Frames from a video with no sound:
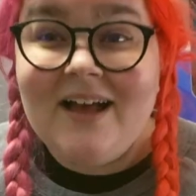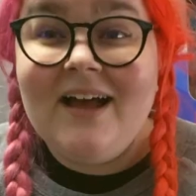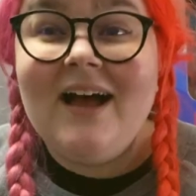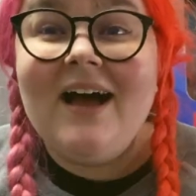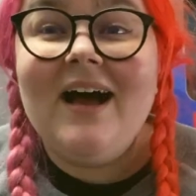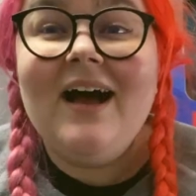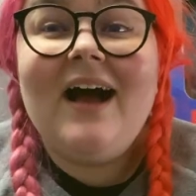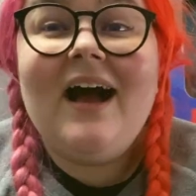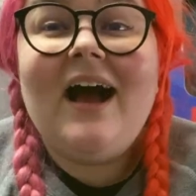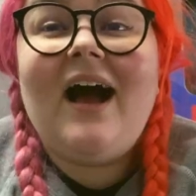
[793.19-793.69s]
Uh,
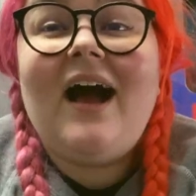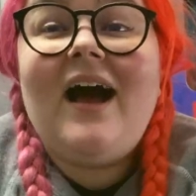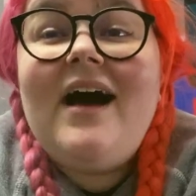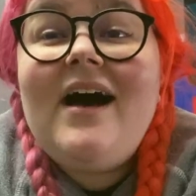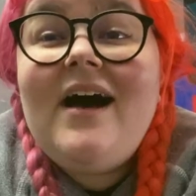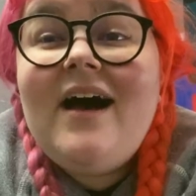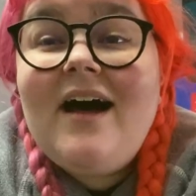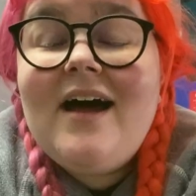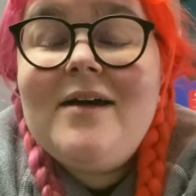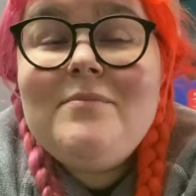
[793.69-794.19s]

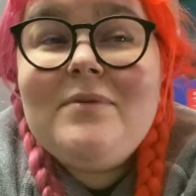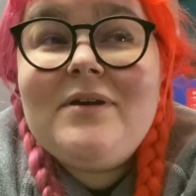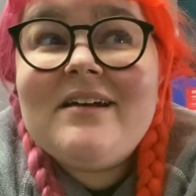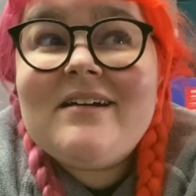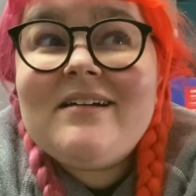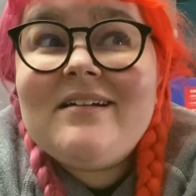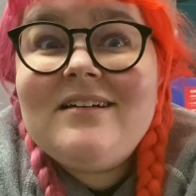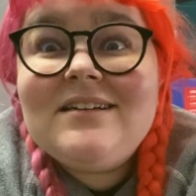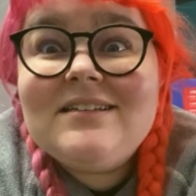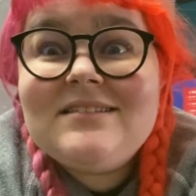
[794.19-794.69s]
I'm
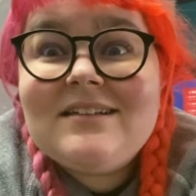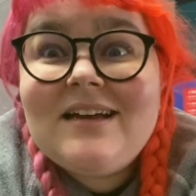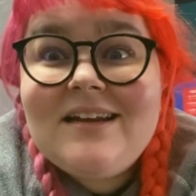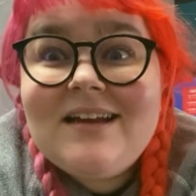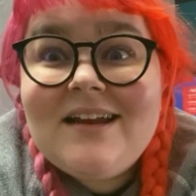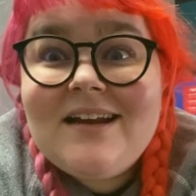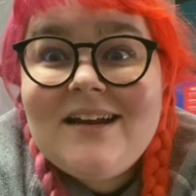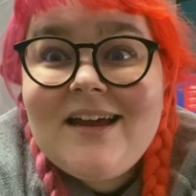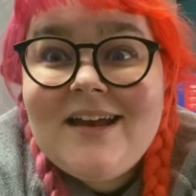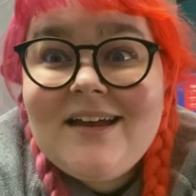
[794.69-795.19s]
here on a
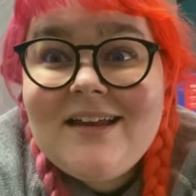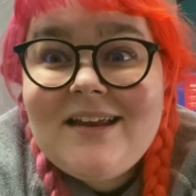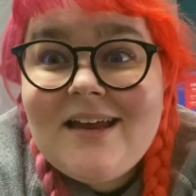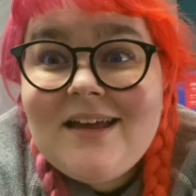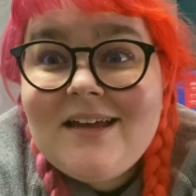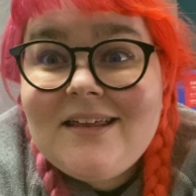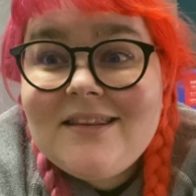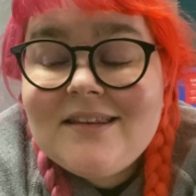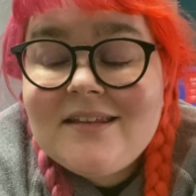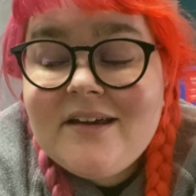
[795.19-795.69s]
Sunday night
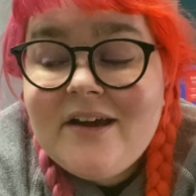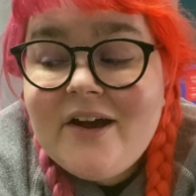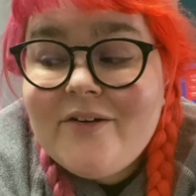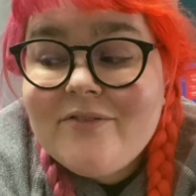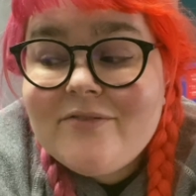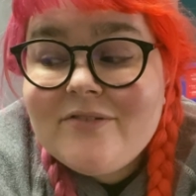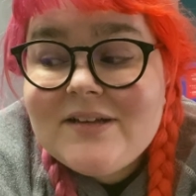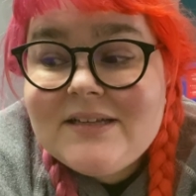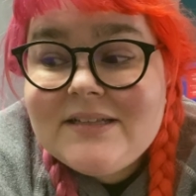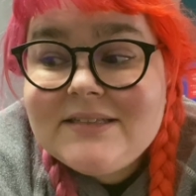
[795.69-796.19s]
in the
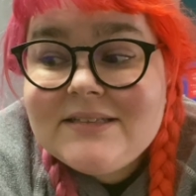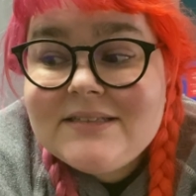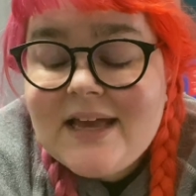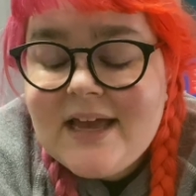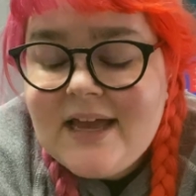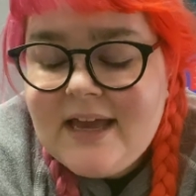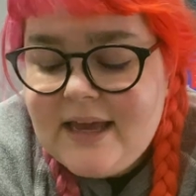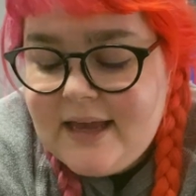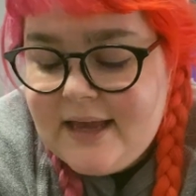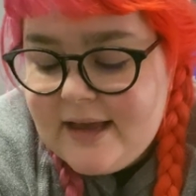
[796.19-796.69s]
office
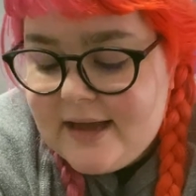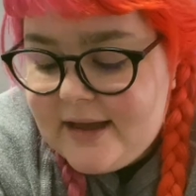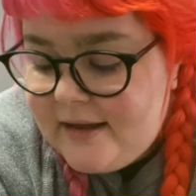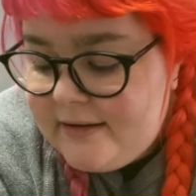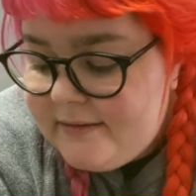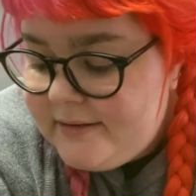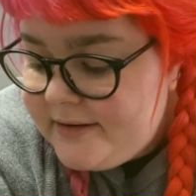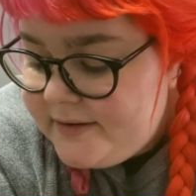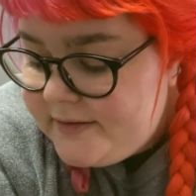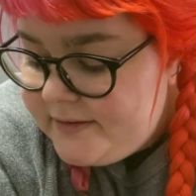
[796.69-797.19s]

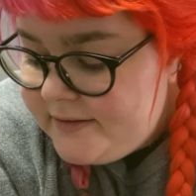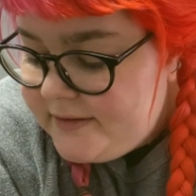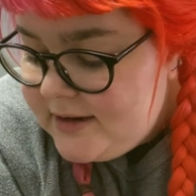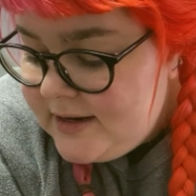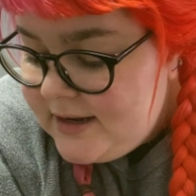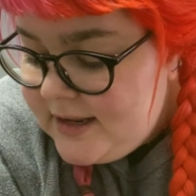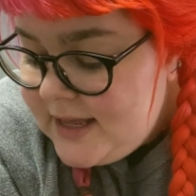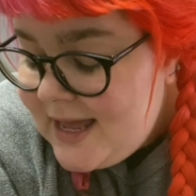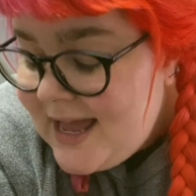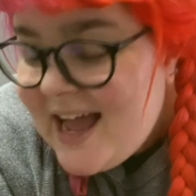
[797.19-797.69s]
and
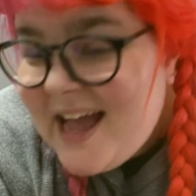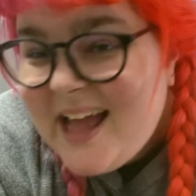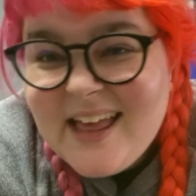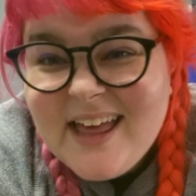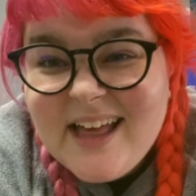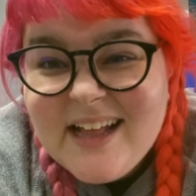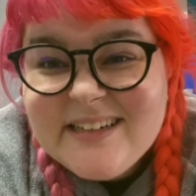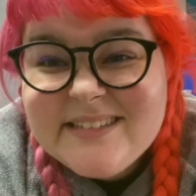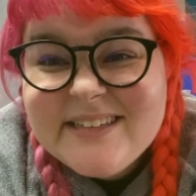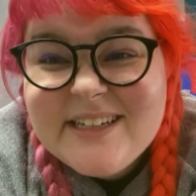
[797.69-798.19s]
I
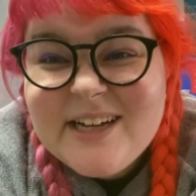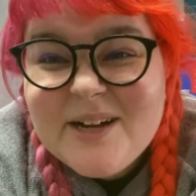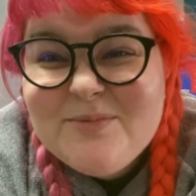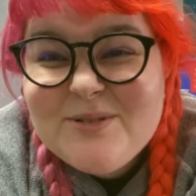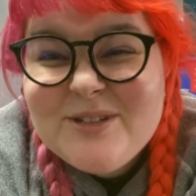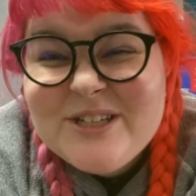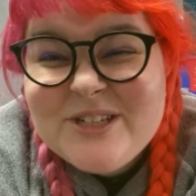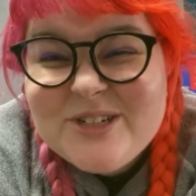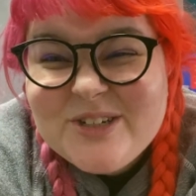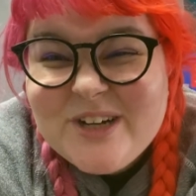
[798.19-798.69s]
can't stop
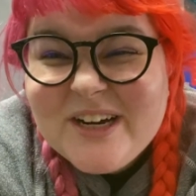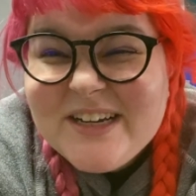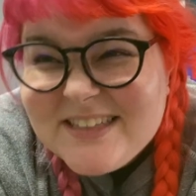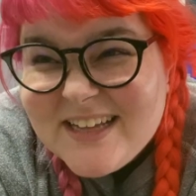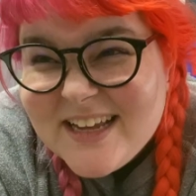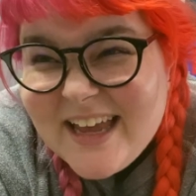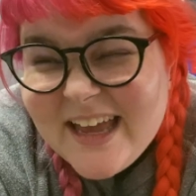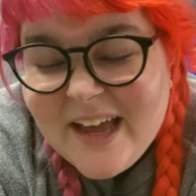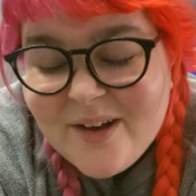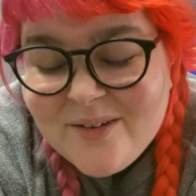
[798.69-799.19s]

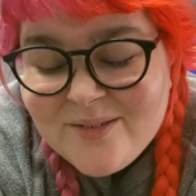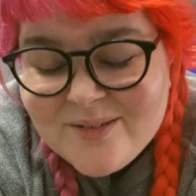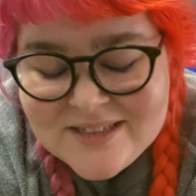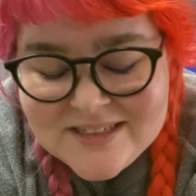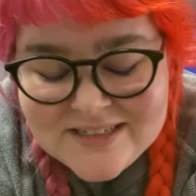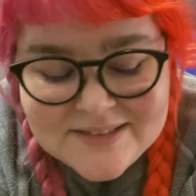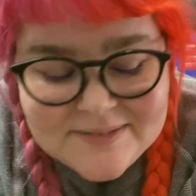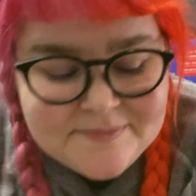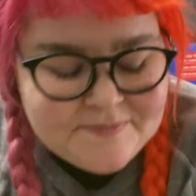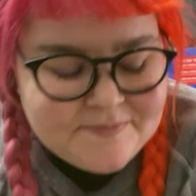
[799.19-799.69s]
stressing
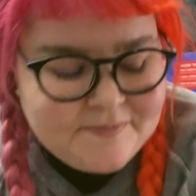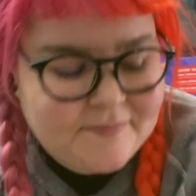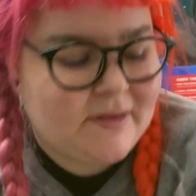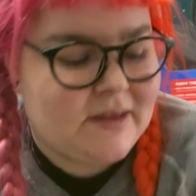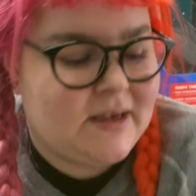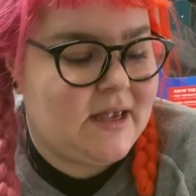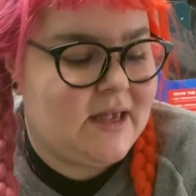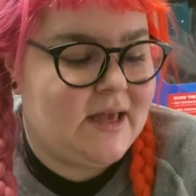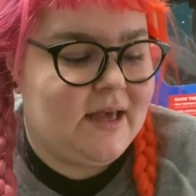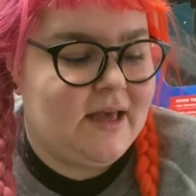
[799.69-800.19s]
out
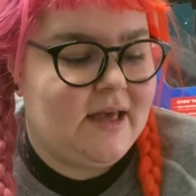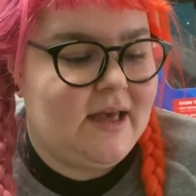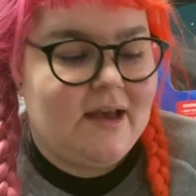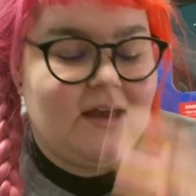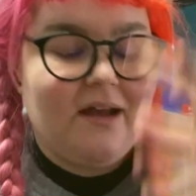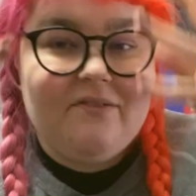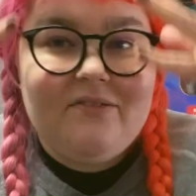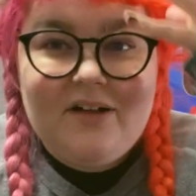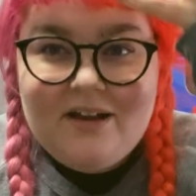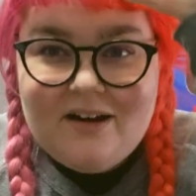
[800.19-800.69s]

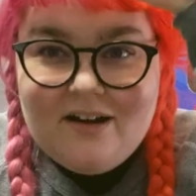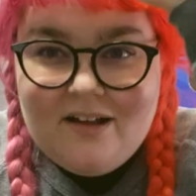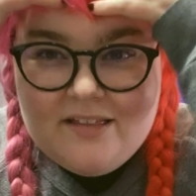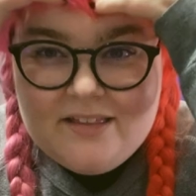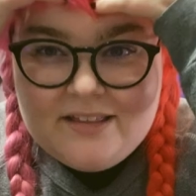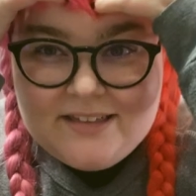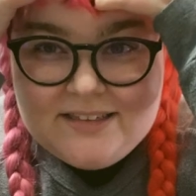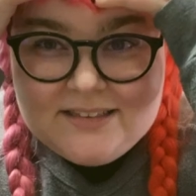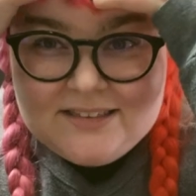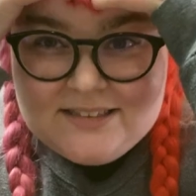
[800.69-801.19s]
got all
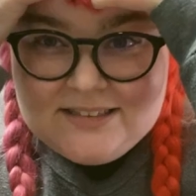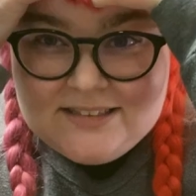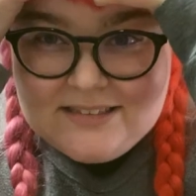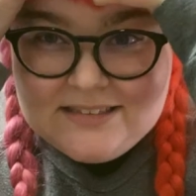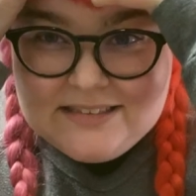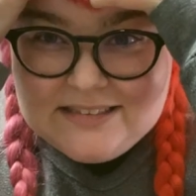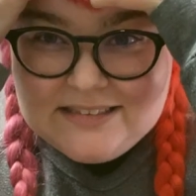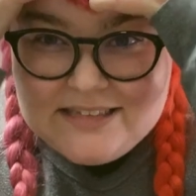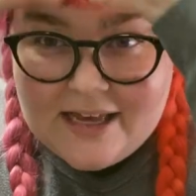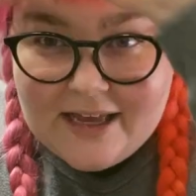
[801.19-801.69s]
these
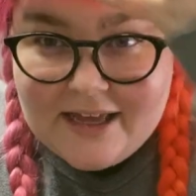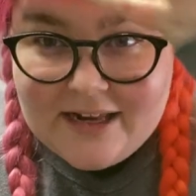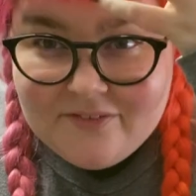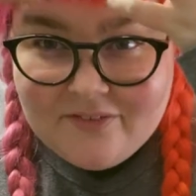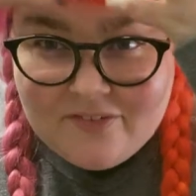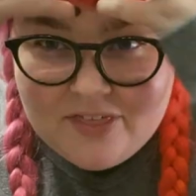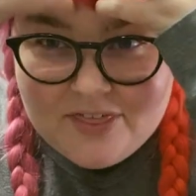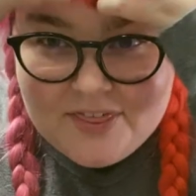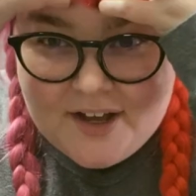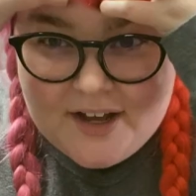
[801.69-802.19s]

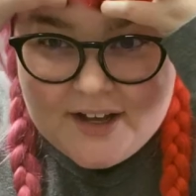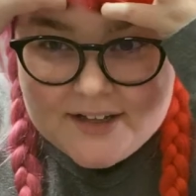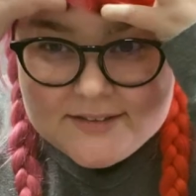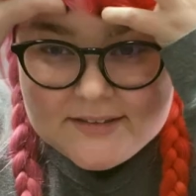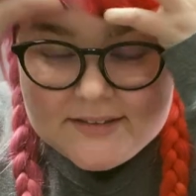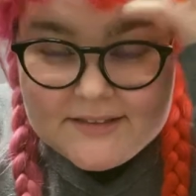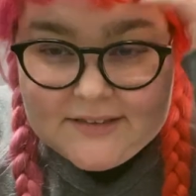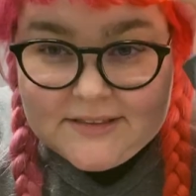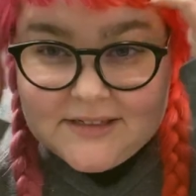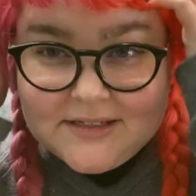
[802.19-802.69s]
negative
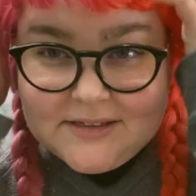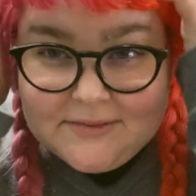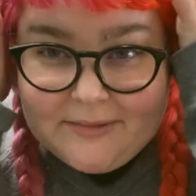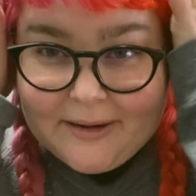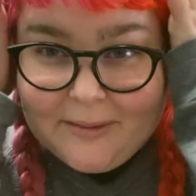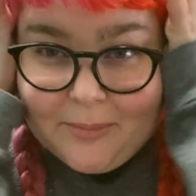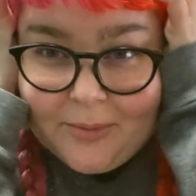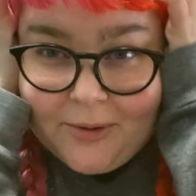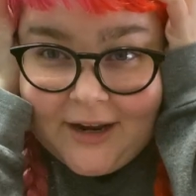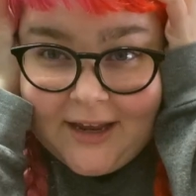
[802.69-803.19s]
thoughts in my
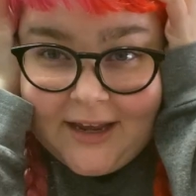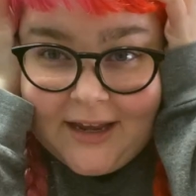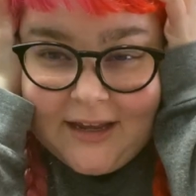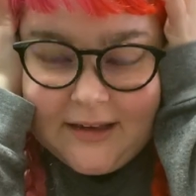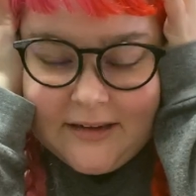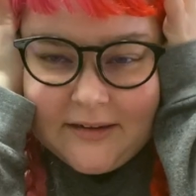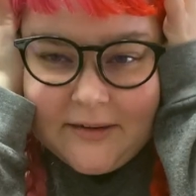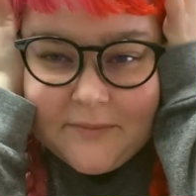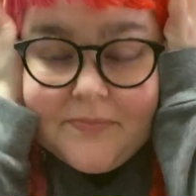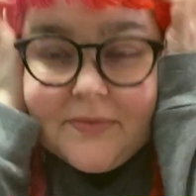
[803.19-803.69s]

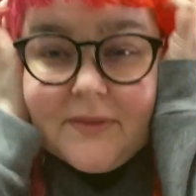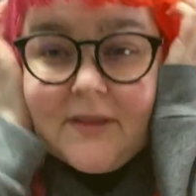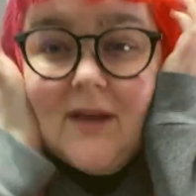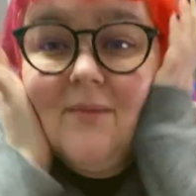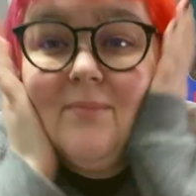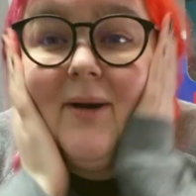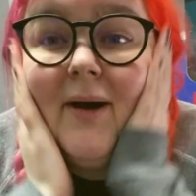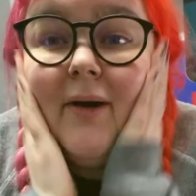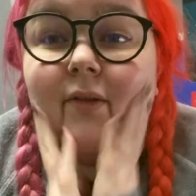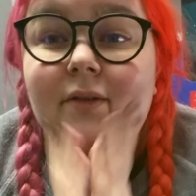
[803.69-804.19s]
brain
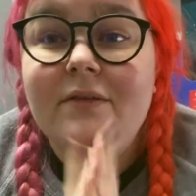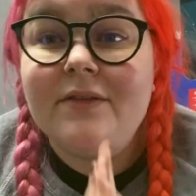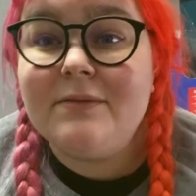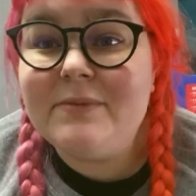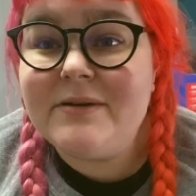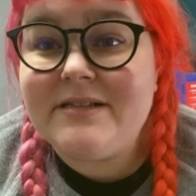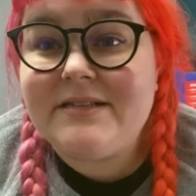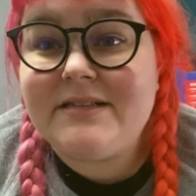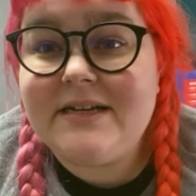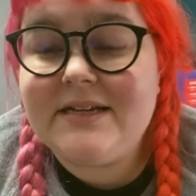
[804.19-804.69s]
about the
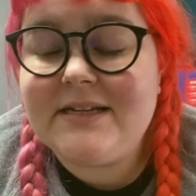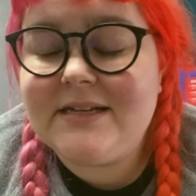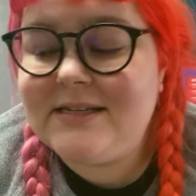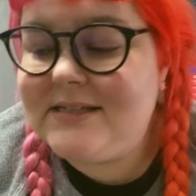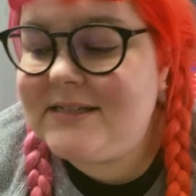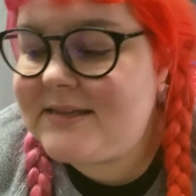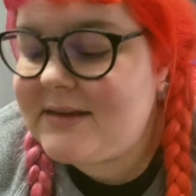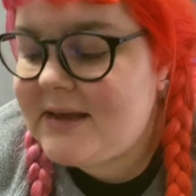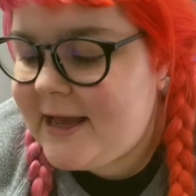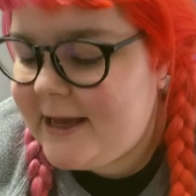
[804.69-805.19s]

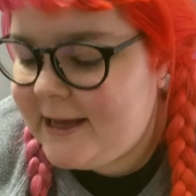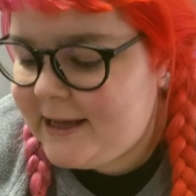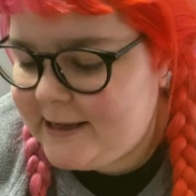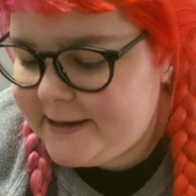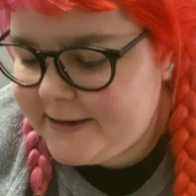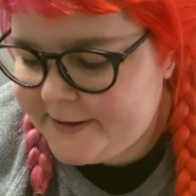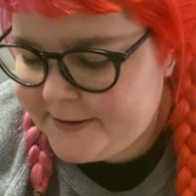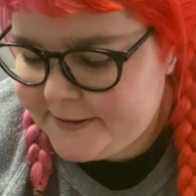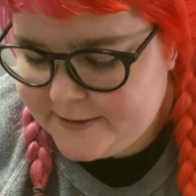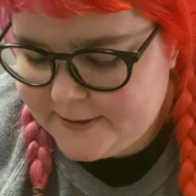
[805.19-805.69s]
business
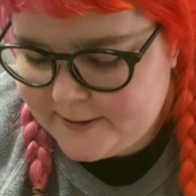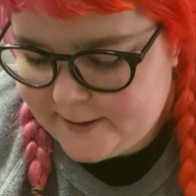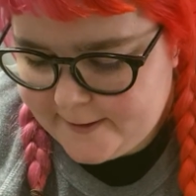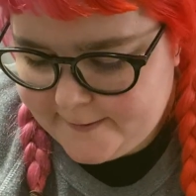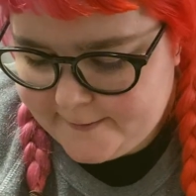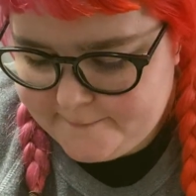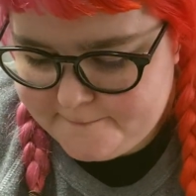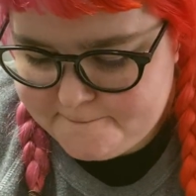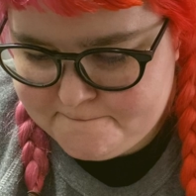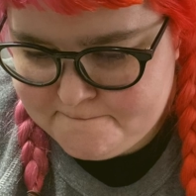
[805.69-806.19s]
and
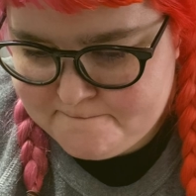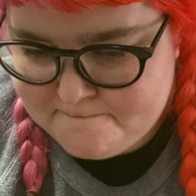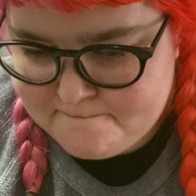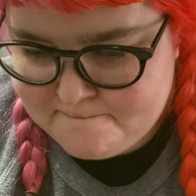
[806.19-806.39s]
um,